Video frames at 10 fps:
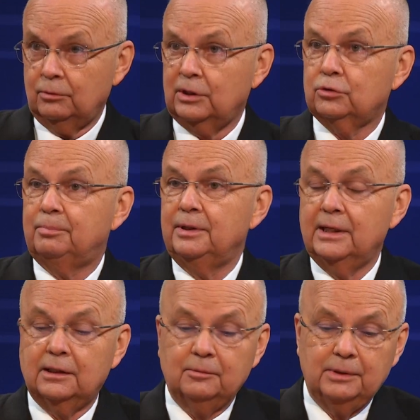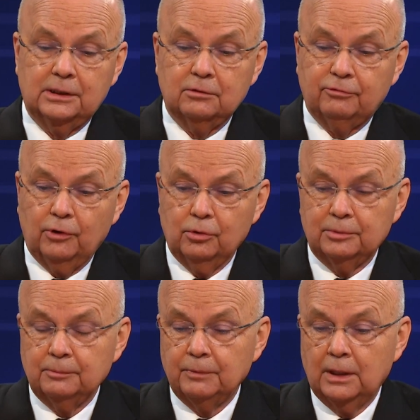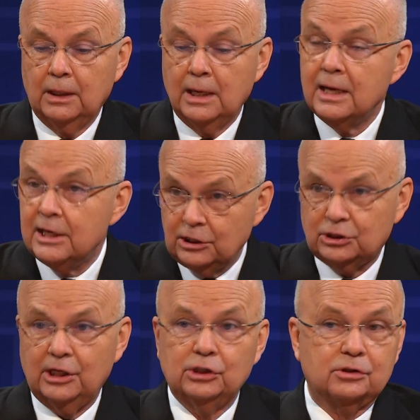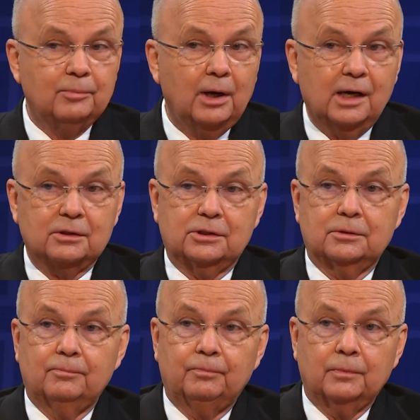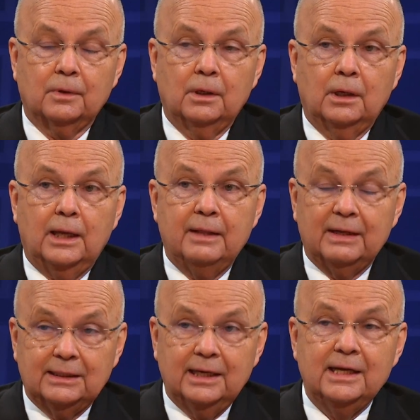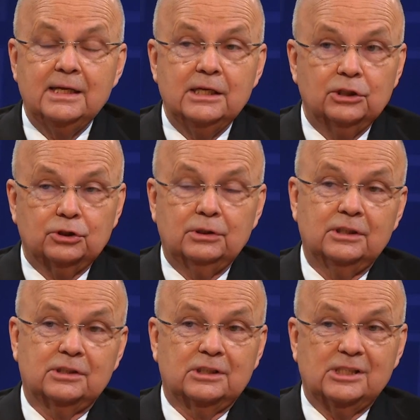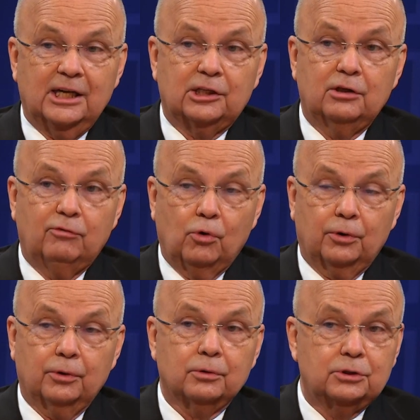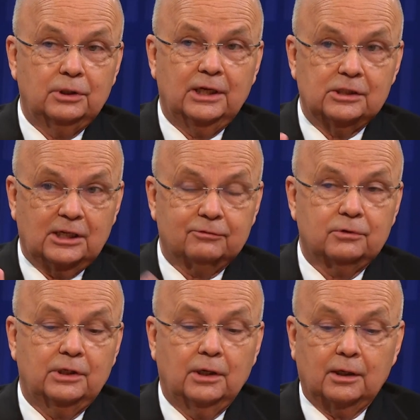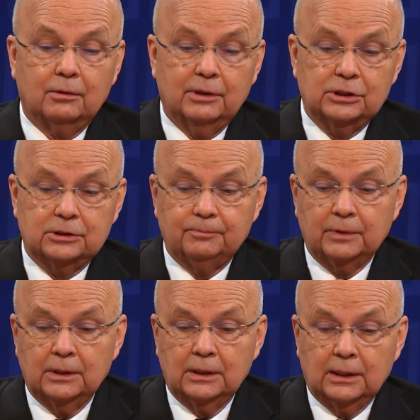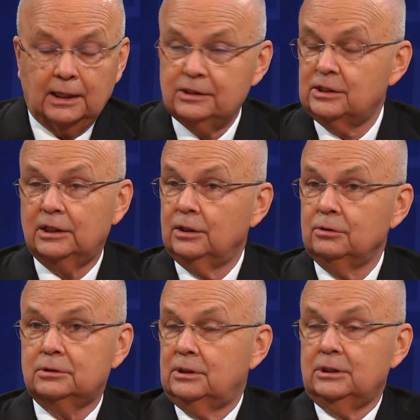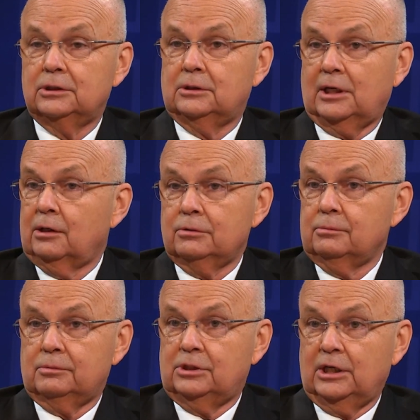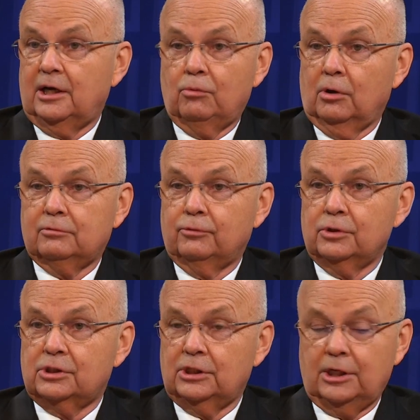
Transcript: Director Panetta to be confirmed. He changed the box. And the day he issued his executive order, two days after the inauguration, I sent a note to the entire C I A workforce